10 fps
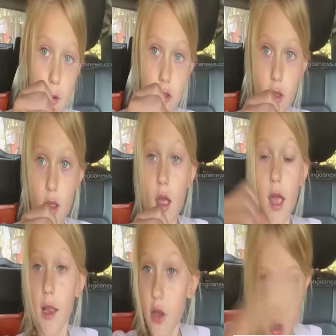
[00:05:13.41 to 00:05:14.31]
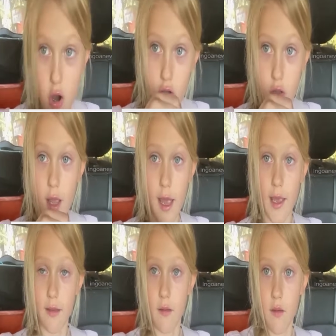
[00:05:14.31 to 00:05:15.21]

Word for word: her on the head.